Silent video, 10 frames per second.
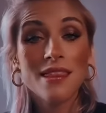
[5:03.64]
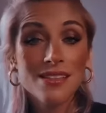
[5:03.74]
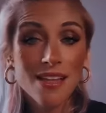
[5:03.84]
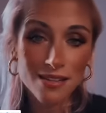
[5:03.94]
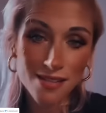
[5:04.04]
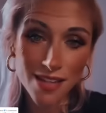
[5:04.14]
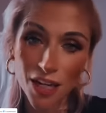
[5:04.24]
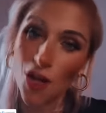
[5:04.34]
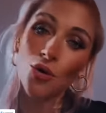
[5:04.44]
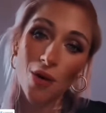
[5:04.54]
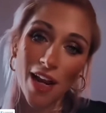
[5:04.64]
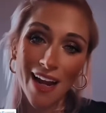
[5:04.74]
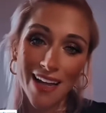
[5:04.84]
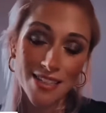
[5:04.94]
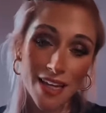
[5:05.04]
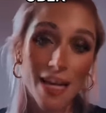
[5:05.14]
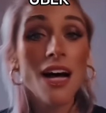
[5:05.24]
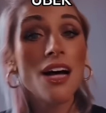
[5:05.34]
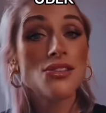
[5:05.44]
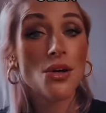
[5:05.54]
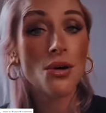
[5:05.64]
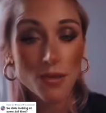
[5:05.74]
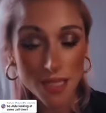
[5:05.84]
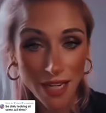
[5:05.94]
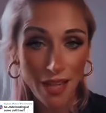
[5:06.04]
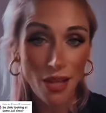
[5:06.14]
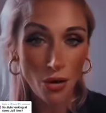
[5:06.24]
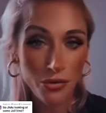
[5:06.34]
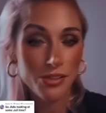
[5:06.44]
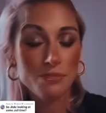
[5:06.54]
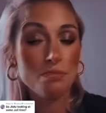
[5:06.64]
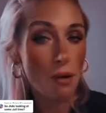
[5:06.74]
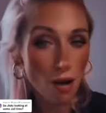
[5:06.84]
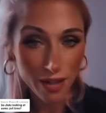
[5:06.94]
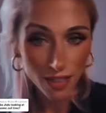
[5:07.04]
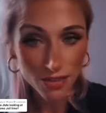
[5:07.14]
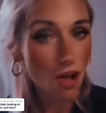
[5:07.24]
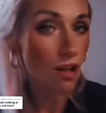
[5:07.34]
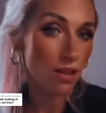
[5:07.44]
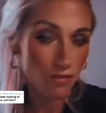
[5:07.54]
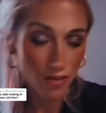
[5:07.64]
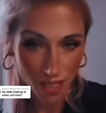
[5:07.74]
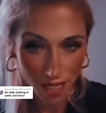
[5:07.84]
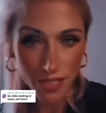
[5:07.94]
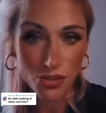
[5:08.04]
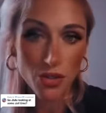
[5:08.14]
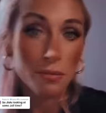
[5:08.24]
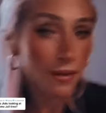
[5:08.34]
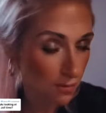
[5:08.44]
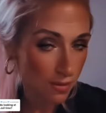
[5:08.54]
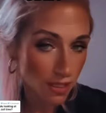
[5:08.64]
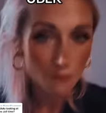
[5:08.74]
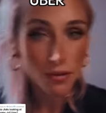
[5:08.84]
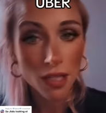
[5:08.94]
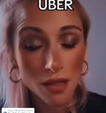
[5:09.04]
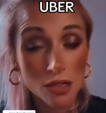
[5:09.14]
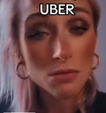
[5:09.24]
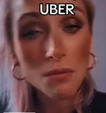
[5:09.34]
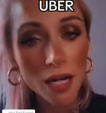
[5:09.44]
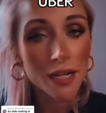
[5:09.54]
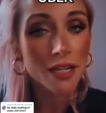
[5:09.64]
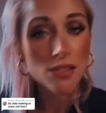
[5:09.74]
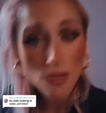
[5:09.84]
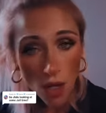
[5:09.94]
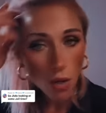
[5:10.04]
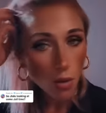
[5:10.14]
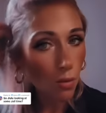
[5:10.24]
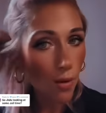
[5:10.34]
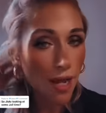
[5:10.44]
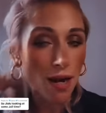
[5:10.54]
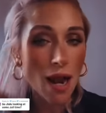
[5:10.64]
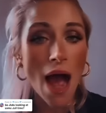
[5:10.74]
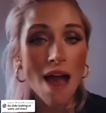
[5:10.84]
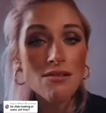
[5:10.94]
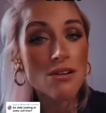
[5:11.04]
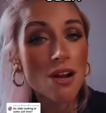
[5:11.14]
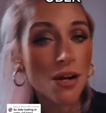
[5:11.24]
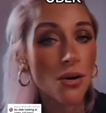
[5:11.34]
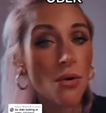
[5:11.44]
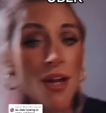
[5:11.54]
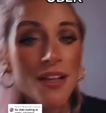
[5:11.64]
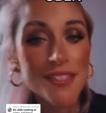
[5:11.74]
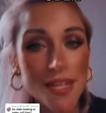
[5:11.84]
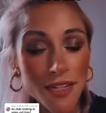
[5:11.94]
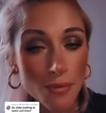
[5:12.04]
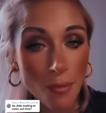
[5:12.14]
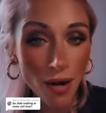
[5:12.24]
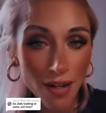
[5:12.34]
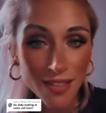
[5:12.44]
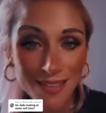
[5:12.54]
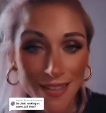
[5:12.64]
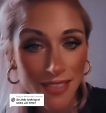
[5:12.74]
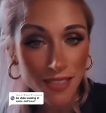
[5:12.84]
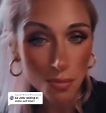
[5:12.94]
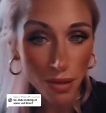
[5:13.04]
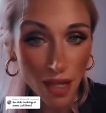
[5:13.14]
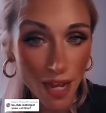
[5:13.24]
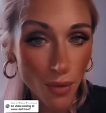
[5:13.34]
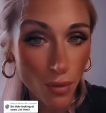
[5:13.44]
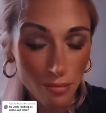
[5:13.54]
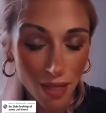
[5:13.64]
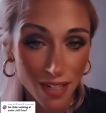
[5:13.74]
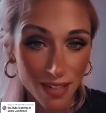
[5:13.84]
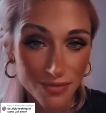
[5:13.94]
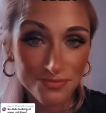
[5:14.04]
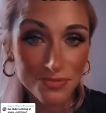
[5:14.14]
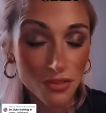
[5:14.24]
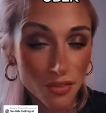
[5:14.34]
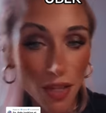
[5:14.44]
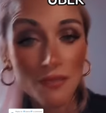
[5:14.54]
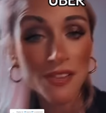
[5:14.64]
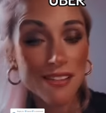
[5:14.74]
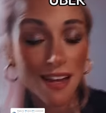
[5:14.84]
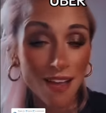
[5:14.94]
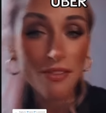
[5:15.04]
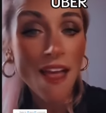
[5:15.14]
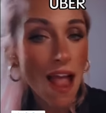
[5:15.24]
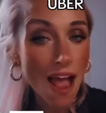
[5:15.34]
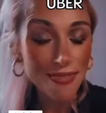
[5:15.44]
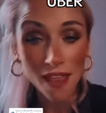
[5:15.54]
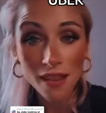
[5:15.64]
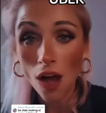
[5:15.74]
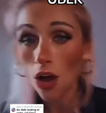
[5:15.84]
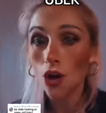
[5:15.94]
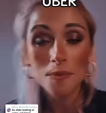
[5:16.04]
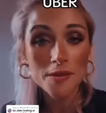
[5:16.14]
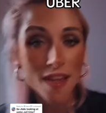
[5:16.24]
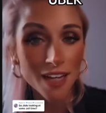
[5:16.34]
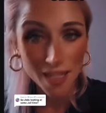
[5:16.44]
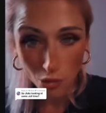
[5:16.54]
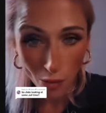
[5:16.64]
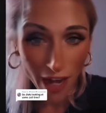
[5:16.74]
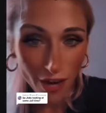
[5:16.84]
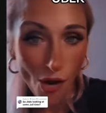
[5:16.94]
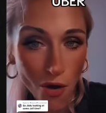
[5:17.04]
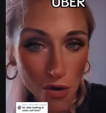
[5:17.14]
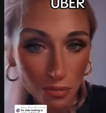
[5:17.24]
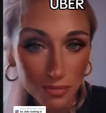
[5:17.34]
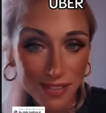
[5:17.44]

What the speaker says: sounds like a great idea. So Diddy hosts parties all over the country, but specifically those markets where, I don't know, Diddy's parties, he likes to ply women full of stuff, and then, oops, they need rides home.